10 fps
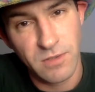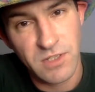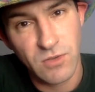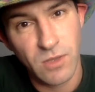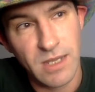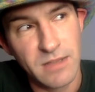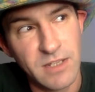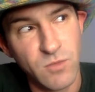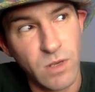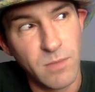So a lot of
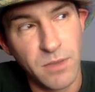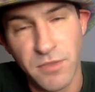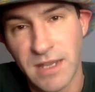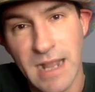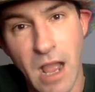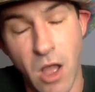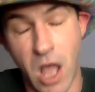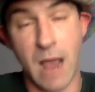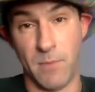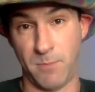these women think, "Oh,
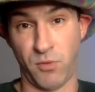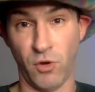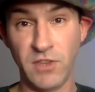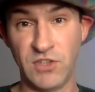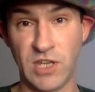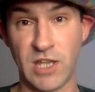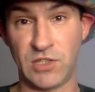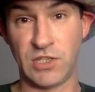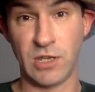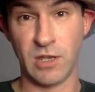I'm a
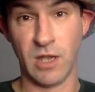princess.